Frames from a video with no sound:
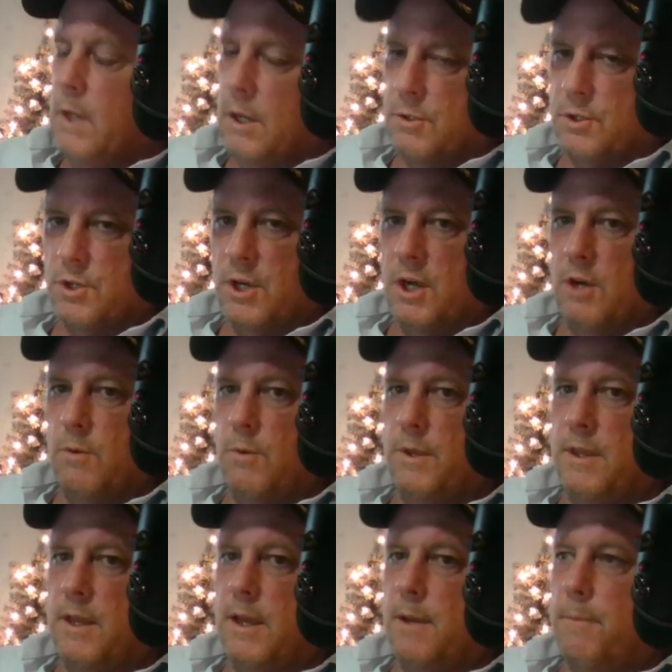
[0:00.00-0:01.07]
I'll share
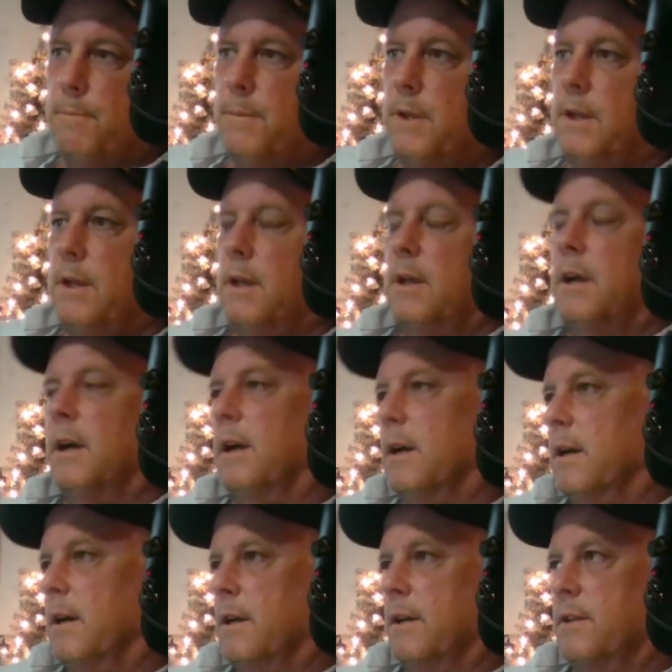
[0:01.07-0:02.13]
with them
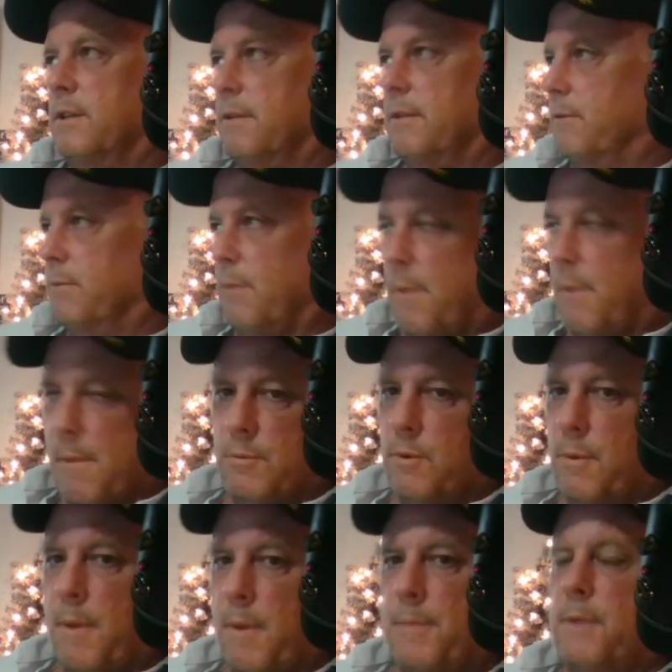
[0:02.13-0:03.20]
different
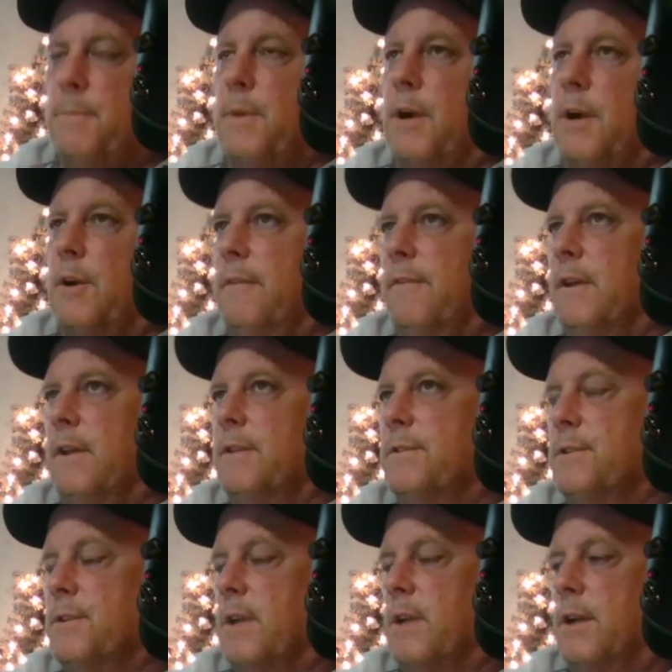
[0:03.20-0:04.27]
Republican Party events
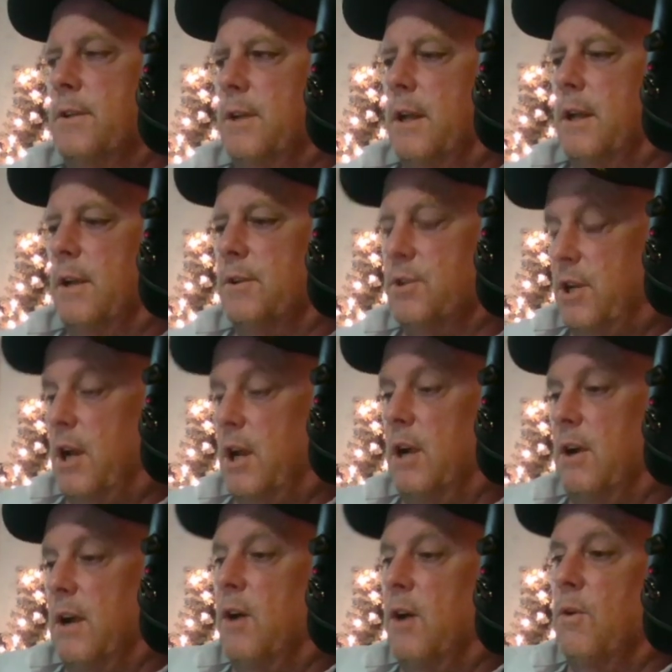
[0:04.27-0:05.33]
and such, and I'll
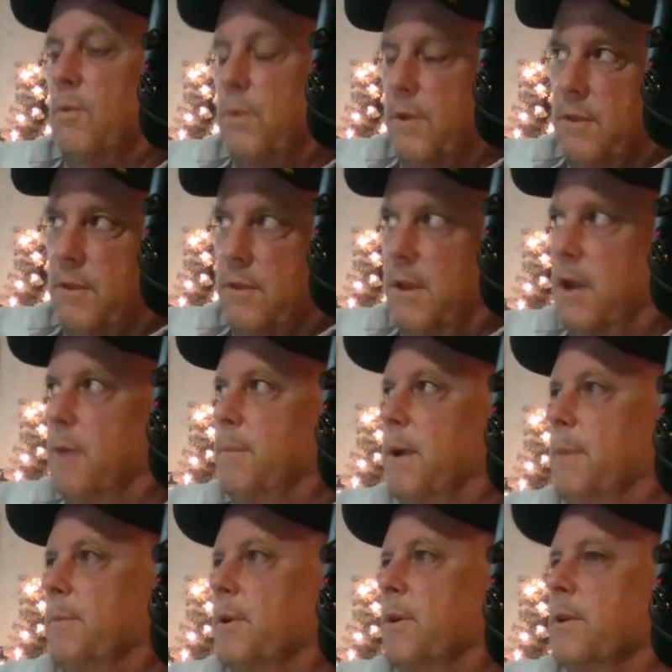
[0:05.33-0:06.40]
share out with their
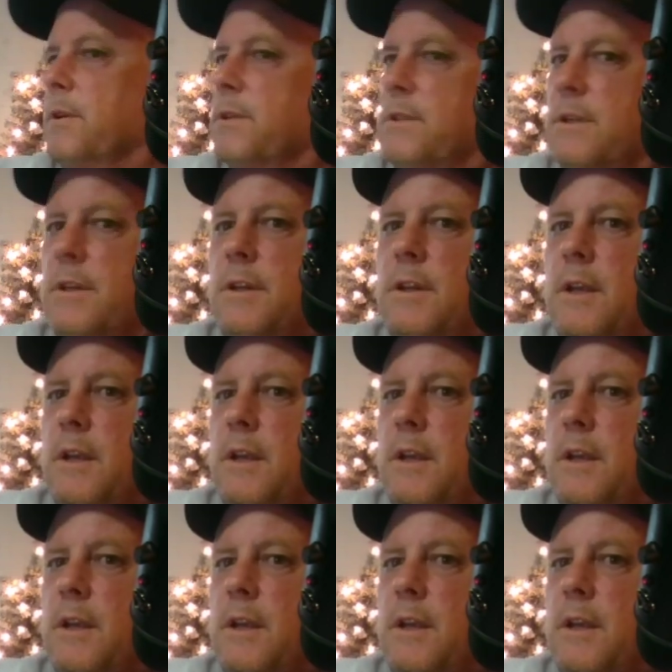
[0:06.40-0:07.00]
members, and